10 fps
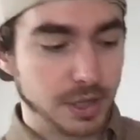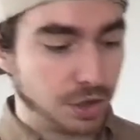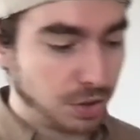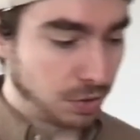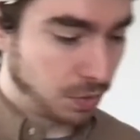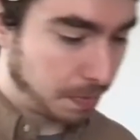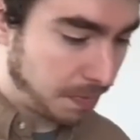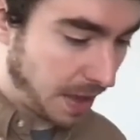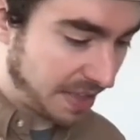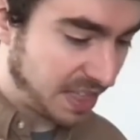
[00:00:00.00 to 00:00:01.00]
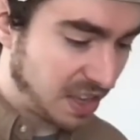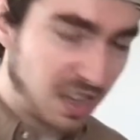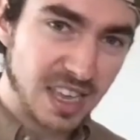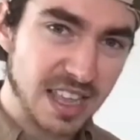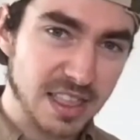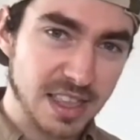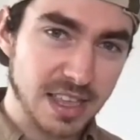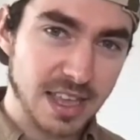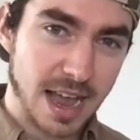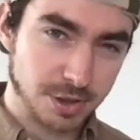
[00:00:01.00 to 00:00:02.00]
to, I think in
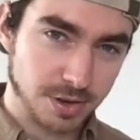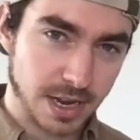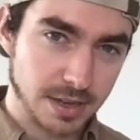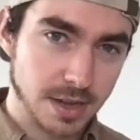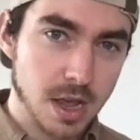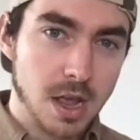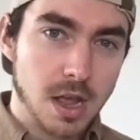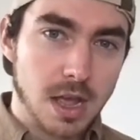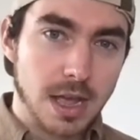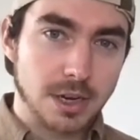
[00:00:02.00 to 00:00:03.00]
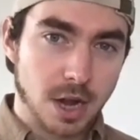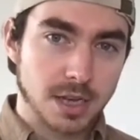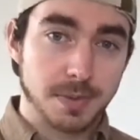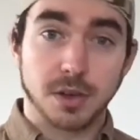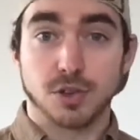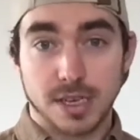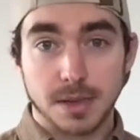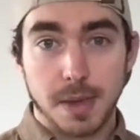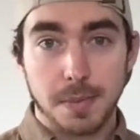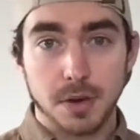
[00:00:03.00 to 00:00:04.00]
the exercise, it talks about tracing
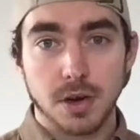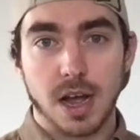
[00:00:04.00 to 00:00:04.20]
paper.